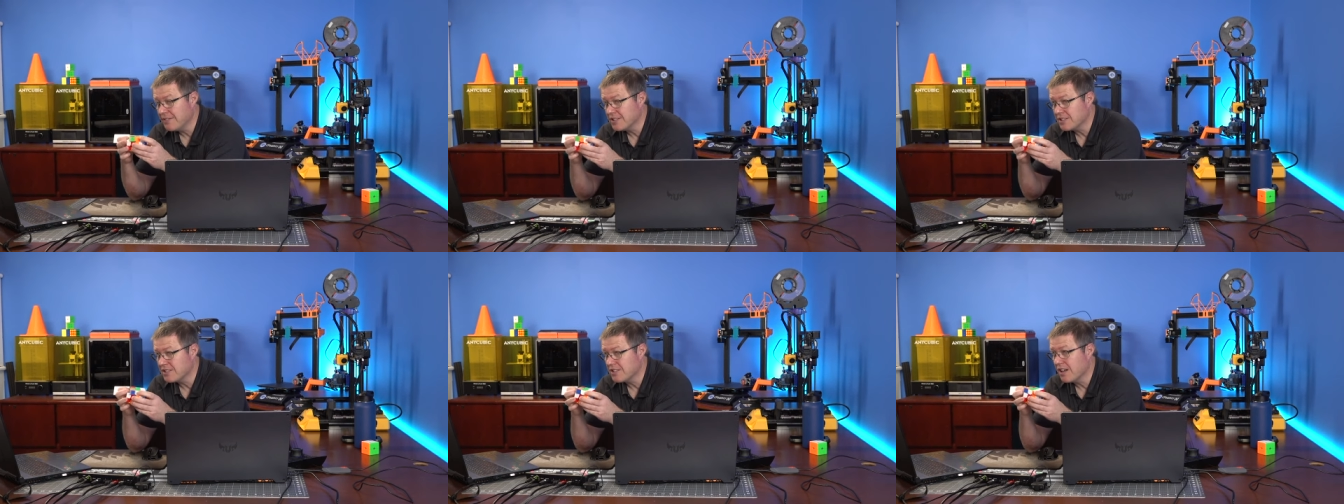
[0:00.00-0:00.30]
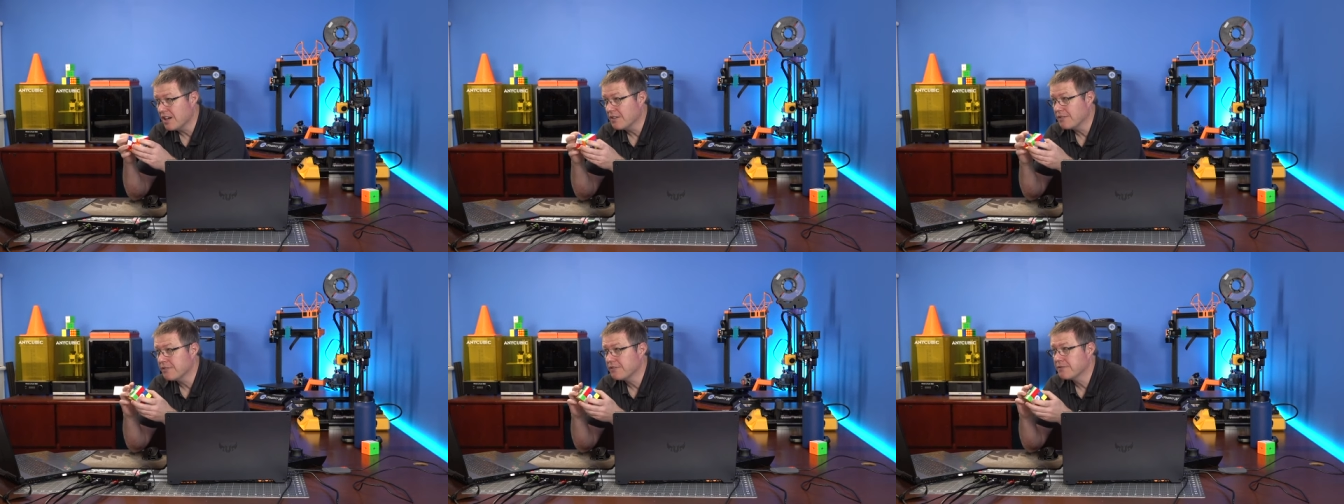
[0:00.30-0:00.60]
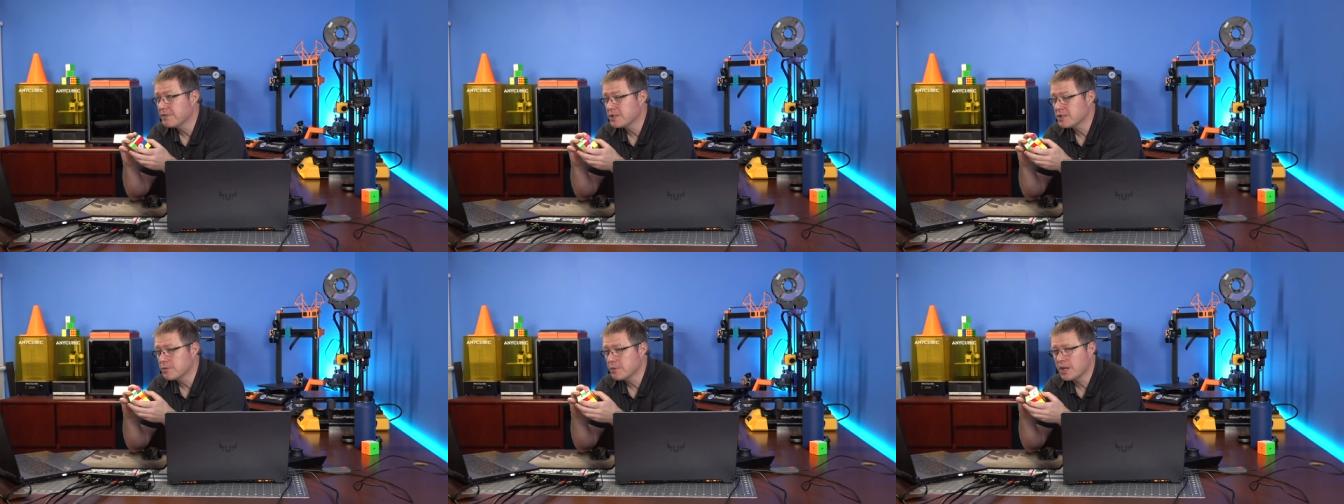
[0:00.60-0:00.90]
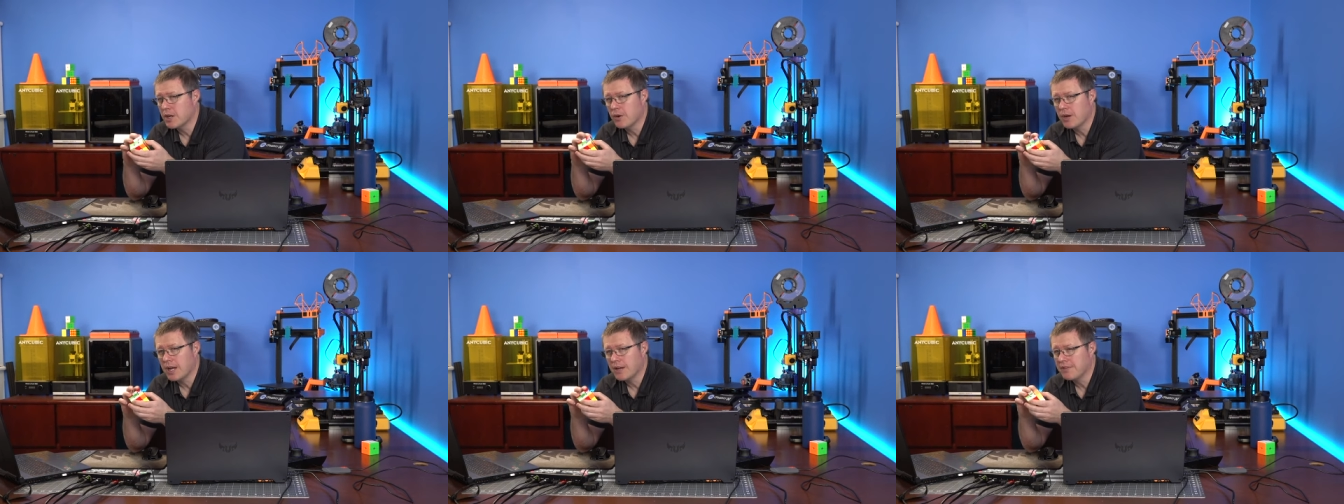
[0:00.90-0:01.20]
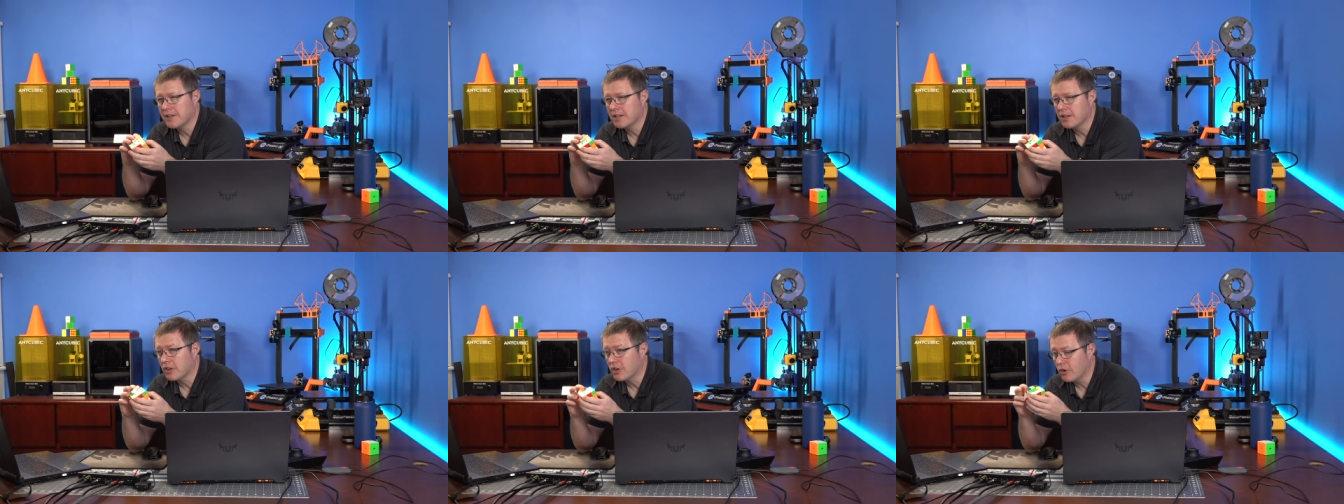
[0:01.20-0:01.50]
is tough, especially when I don't have
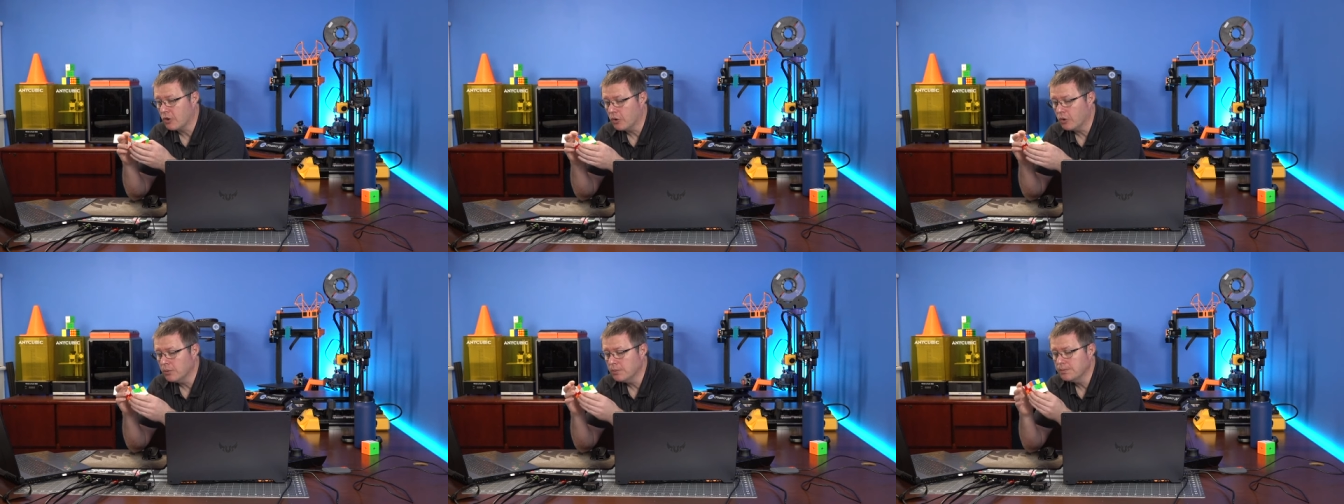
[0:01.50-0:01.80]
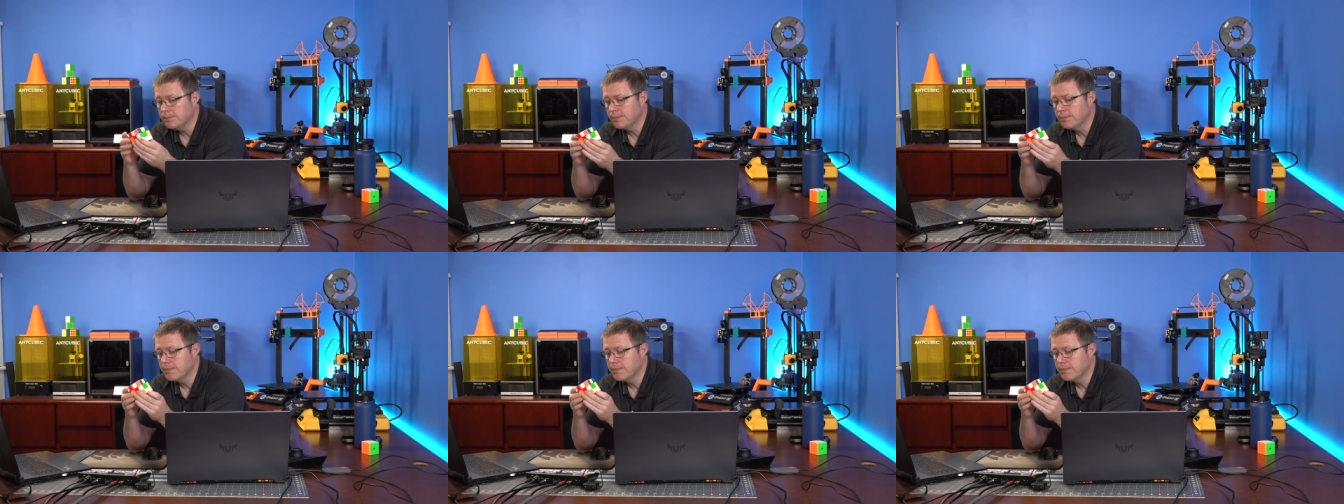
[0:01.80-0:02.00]
like a goal.